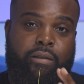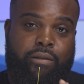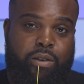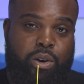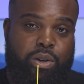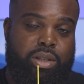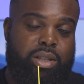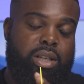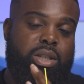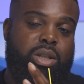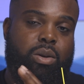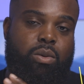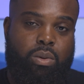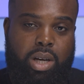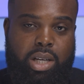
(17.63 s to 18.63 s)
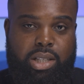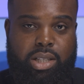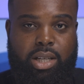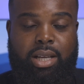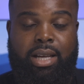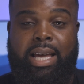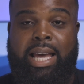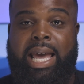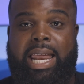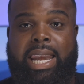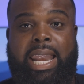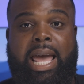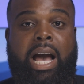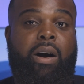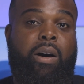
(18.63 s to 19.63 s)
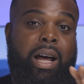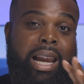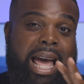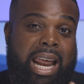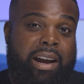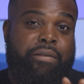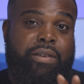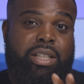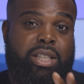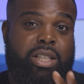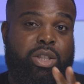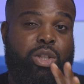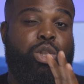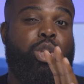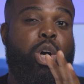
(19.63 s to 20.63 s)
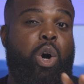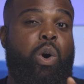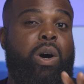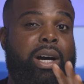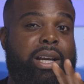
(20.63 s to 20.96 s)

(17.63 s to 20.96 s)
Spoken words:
versus Russia. Now, a lot of us don't